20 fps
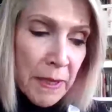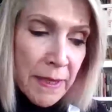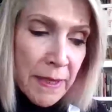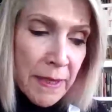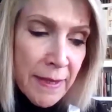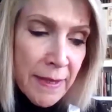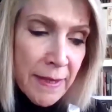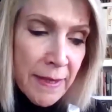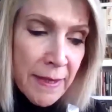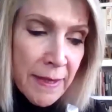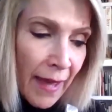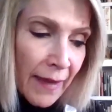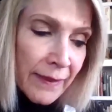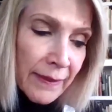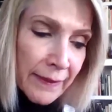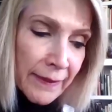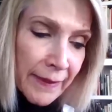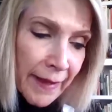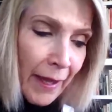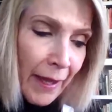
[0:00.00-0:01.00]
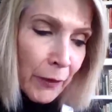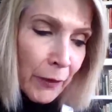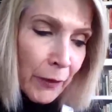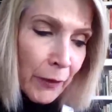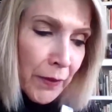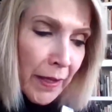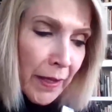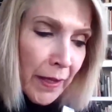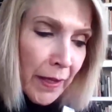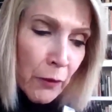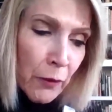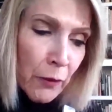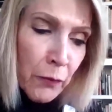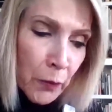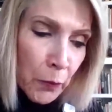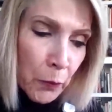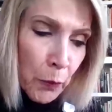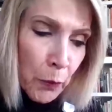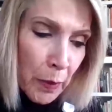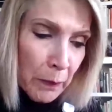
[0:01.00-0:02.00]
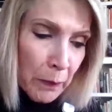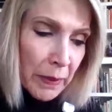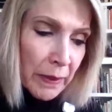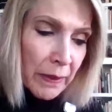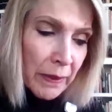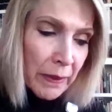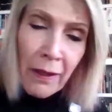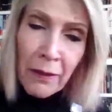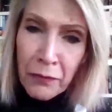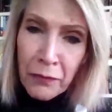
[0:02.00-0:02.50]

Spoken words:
of Catholic Healthcare for Women of